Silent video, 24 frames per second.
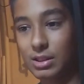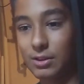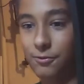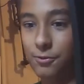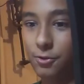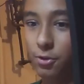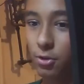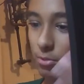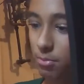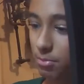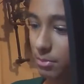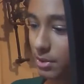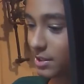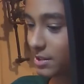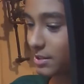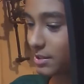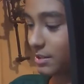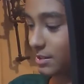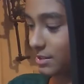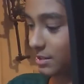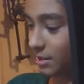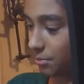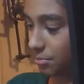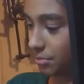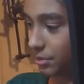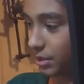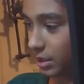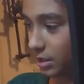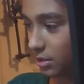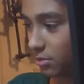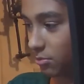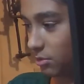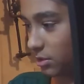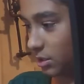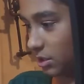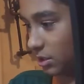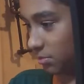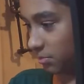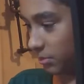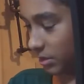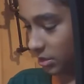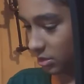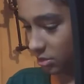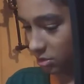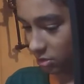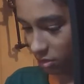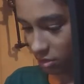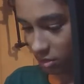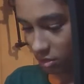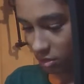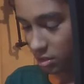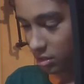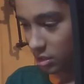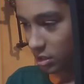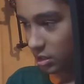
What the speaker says: if you're mixing something with this mixer,